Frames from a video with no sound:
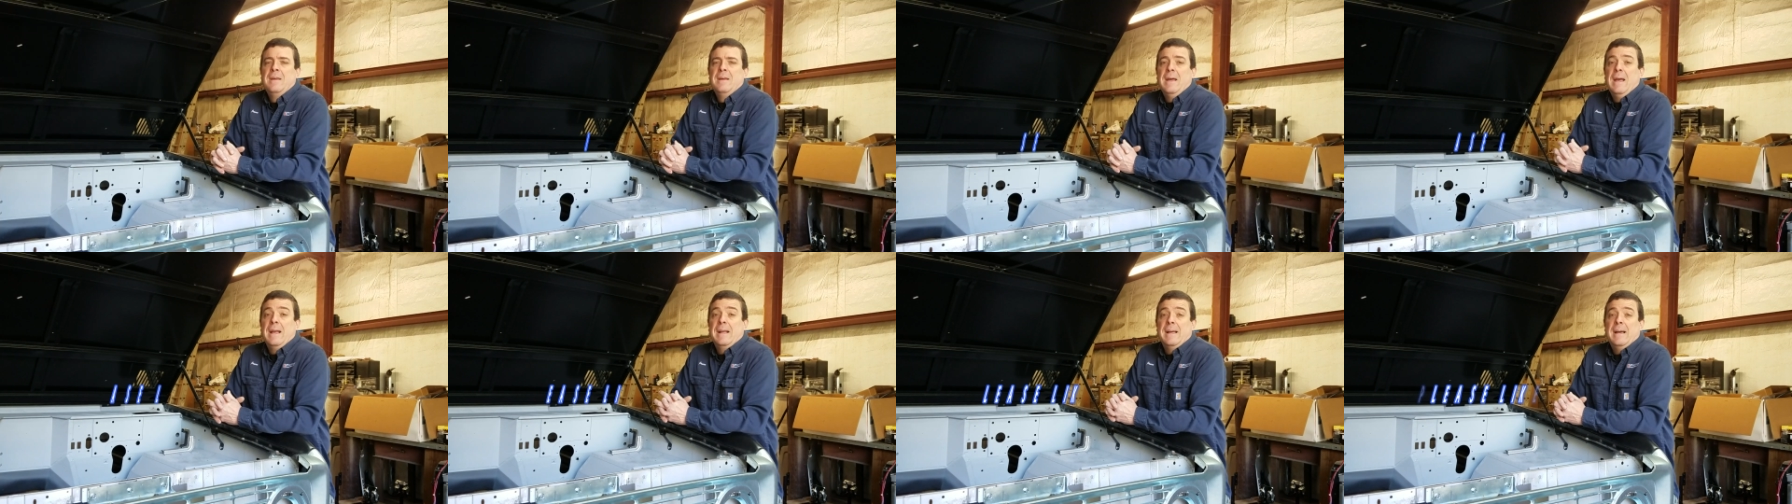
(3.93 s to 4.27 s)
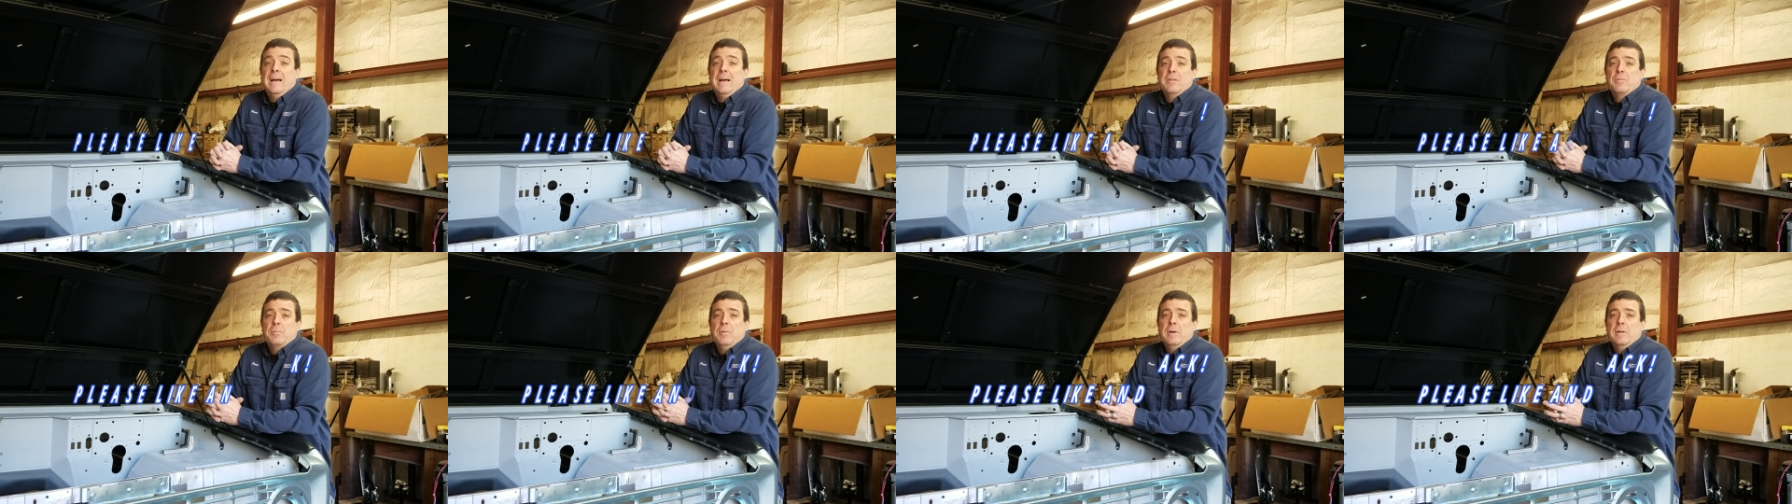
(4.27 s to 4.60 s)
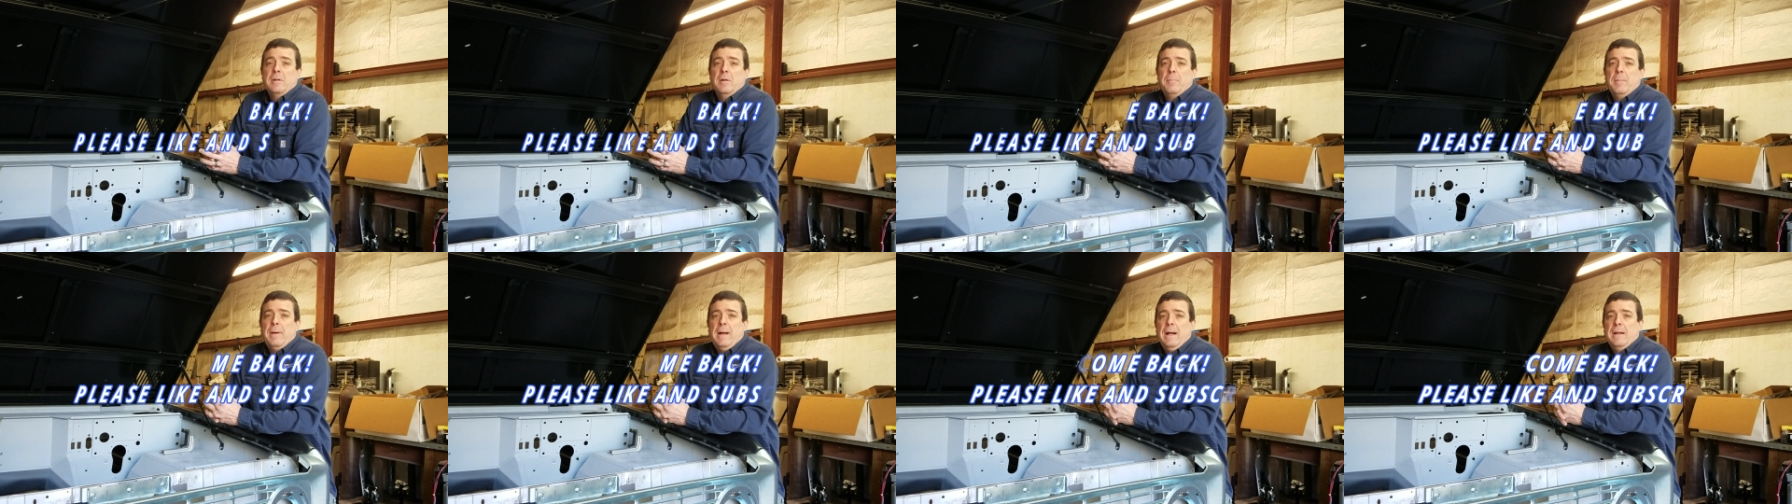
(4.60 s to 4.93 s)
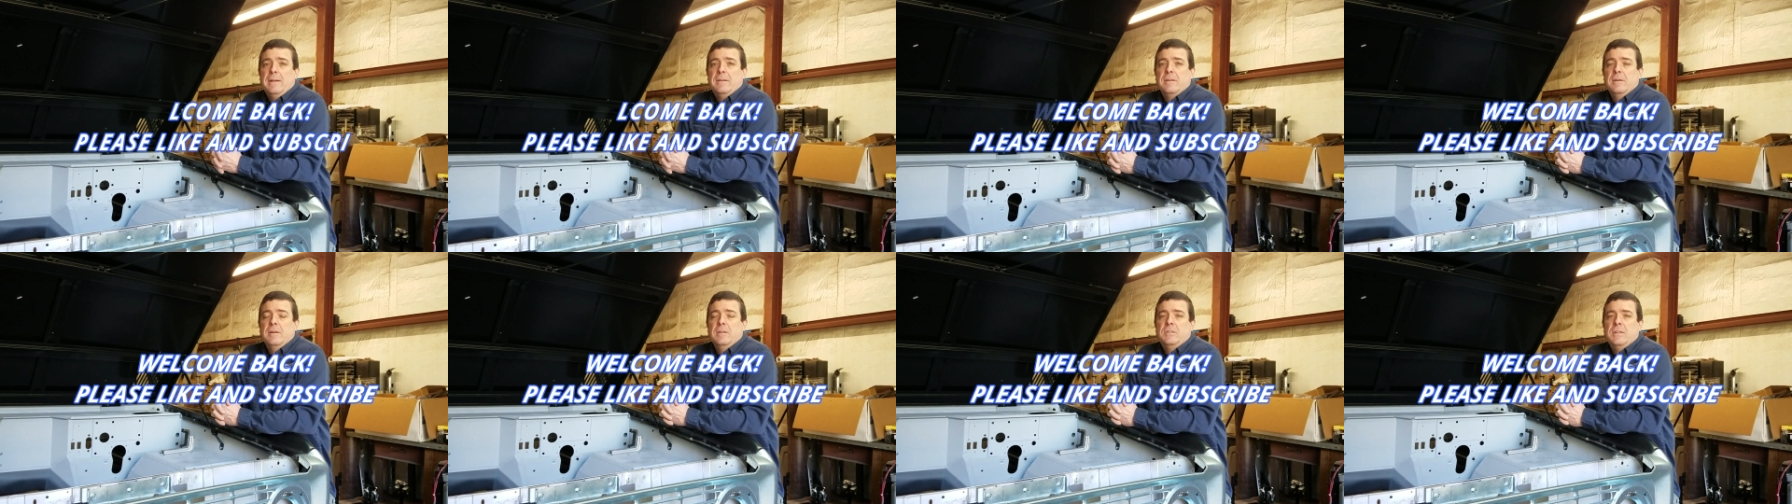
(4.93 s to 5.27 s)
Hey guys, welcome
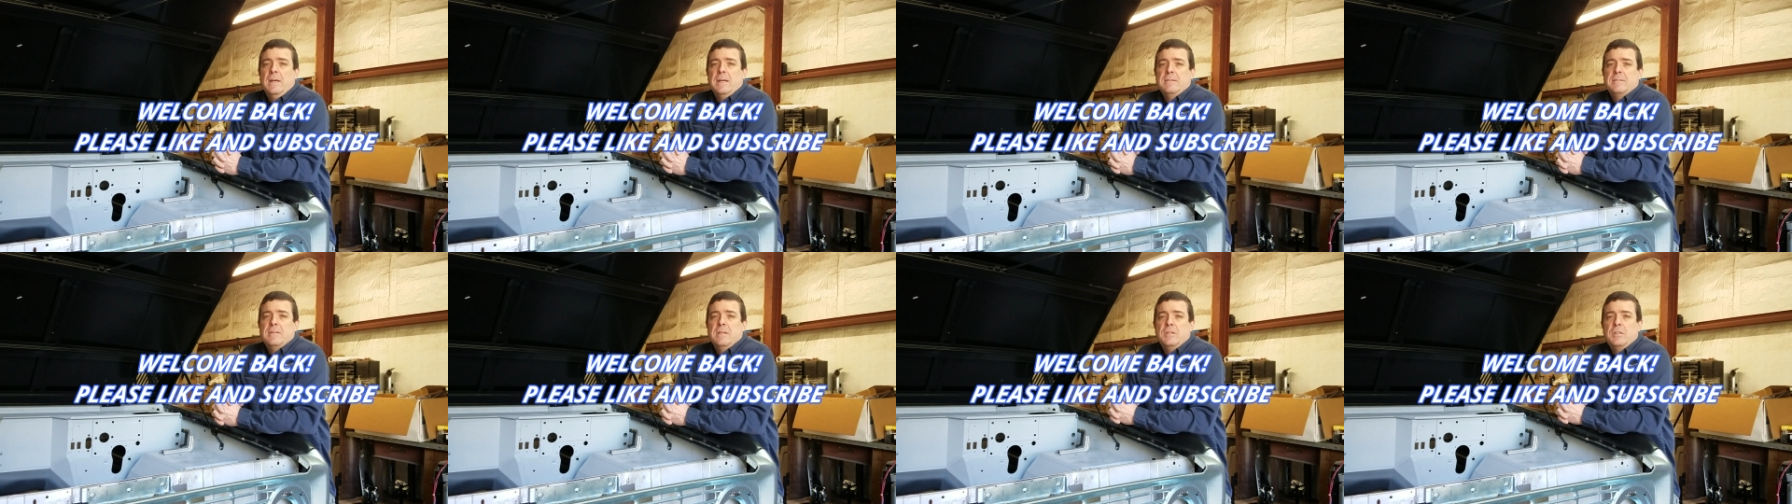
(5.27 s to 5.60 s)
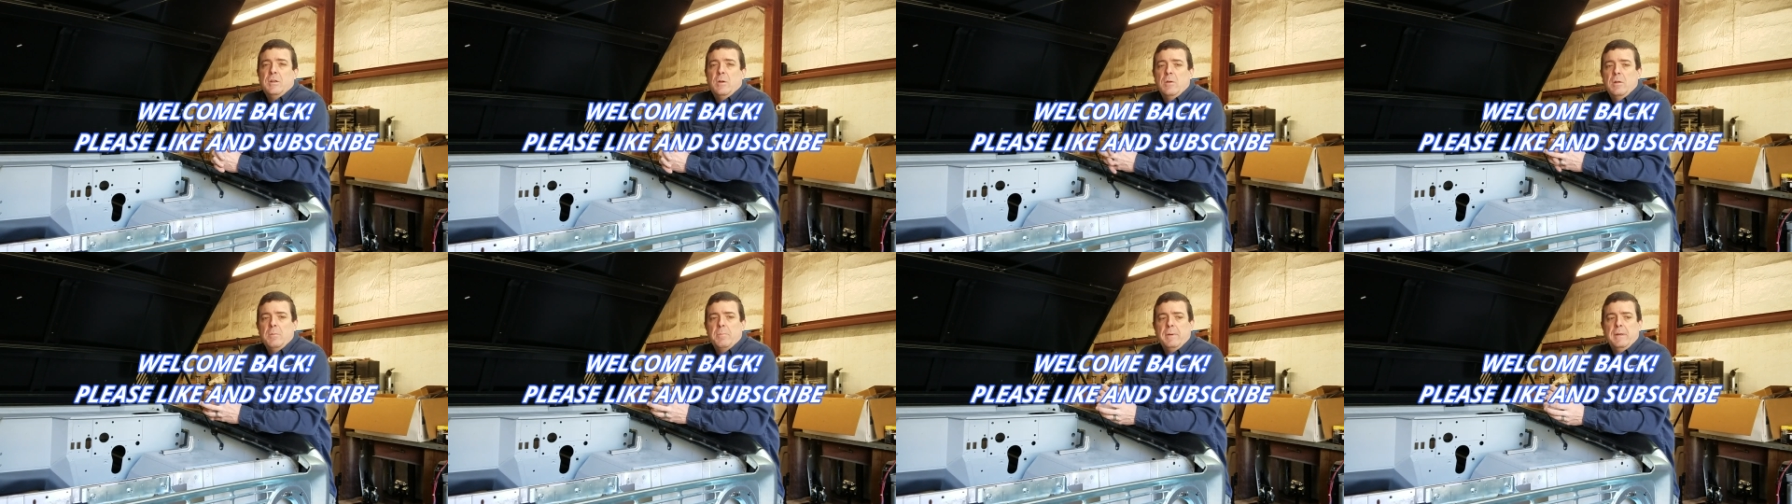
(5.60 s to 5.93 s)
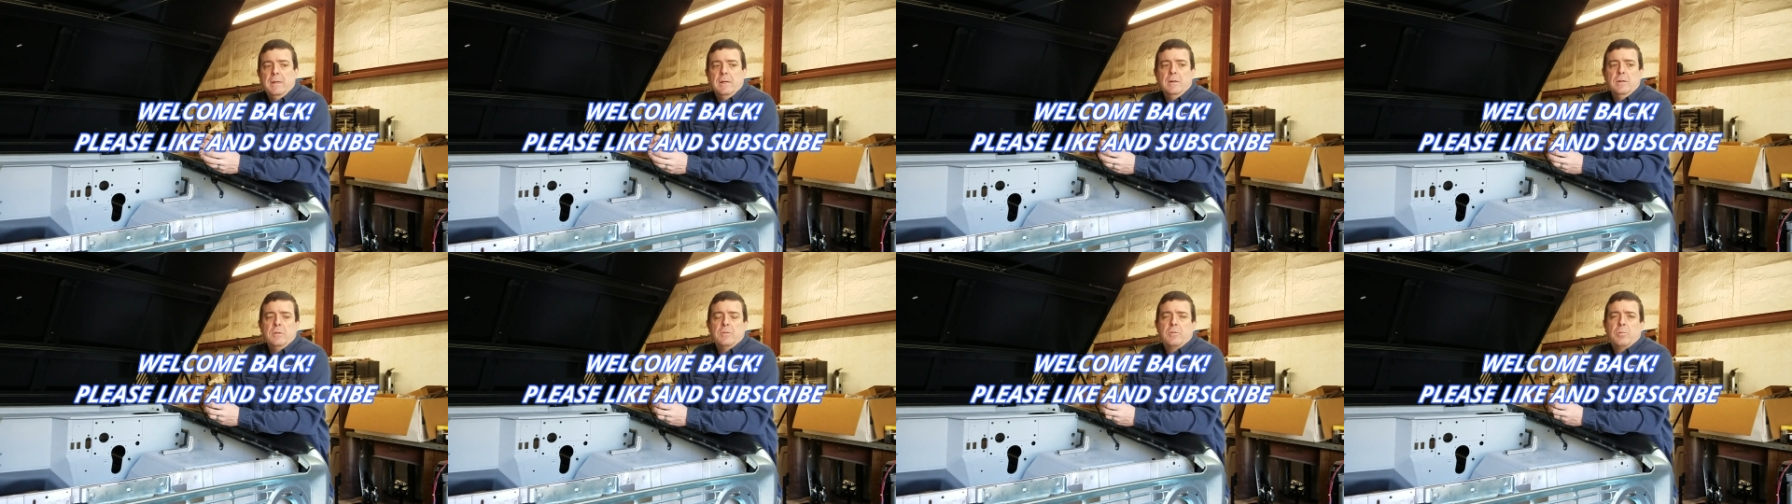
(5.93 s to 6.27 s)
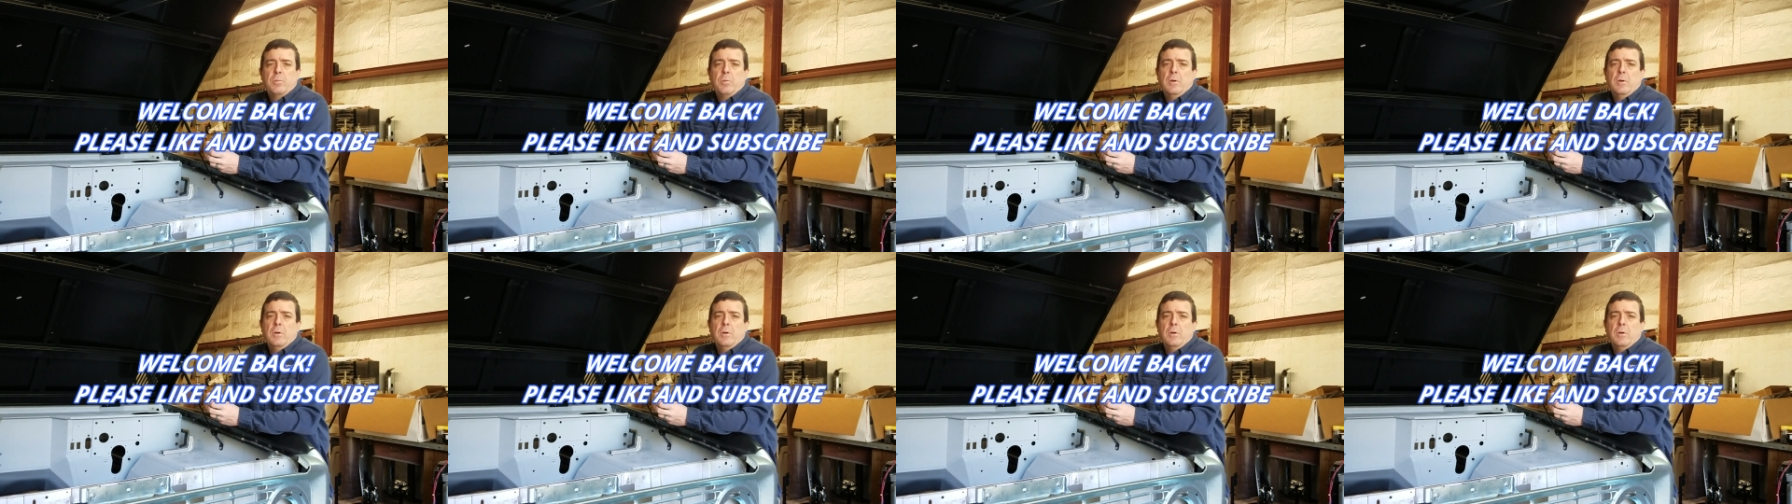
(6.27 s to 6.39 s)
back to Jason and Joni Builds.